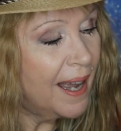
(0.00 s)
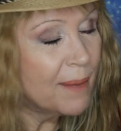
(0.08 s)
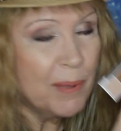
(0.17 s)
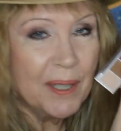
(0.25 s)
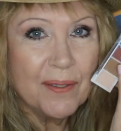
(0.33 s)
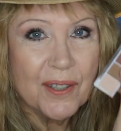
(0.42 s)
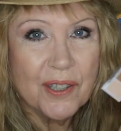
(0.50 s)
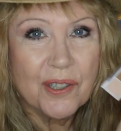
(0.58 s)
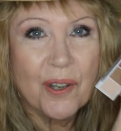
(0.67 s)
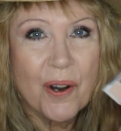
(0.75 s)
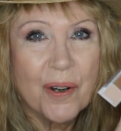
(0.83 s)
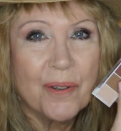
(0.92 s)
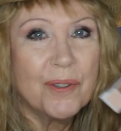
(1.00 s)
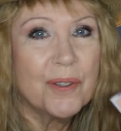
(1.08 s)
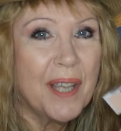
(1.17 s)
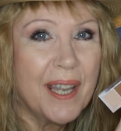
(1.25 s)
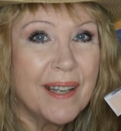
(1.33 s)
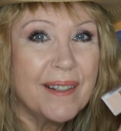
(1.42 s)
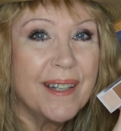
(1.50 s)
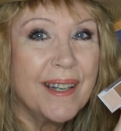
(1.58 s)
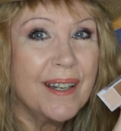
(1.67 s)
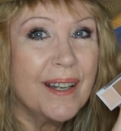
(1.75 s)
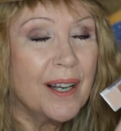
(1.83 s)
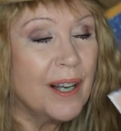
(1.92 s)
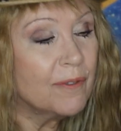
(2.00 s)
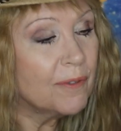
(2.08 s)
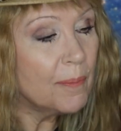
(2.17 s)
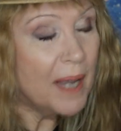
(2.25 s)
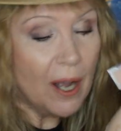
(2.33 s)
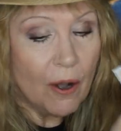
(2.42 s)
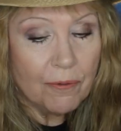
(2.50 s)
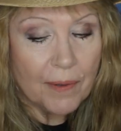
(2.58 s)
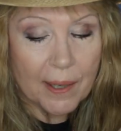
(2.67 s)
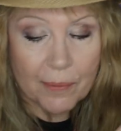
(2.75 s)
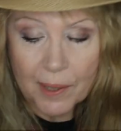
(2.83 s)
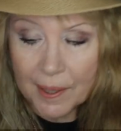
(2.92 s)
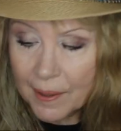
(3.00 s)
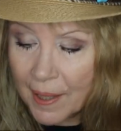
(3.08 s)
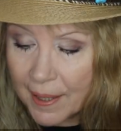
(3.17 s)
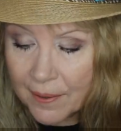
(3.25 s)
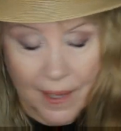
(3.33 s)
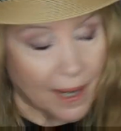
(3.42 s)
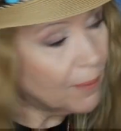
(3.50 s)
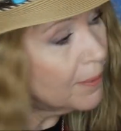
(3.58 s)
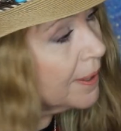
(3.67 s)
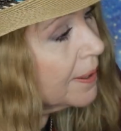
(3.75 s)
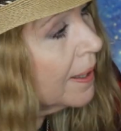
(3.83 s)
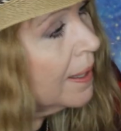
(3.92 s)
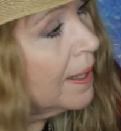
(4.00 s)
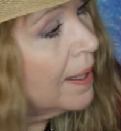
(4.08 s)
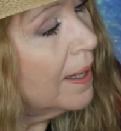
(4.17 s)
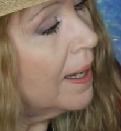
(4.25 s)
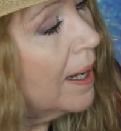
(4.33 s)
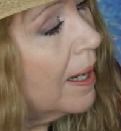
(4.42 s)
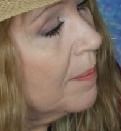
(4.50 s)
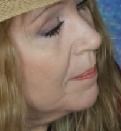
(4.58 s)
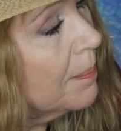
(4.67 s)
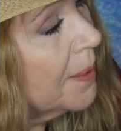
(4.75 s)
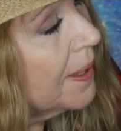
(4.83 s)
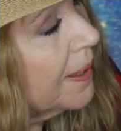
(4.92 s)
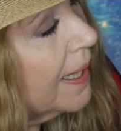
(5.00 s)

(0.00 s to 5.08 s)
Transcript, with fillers: I believe this is Carnival Candy from Elf. I really like that one. But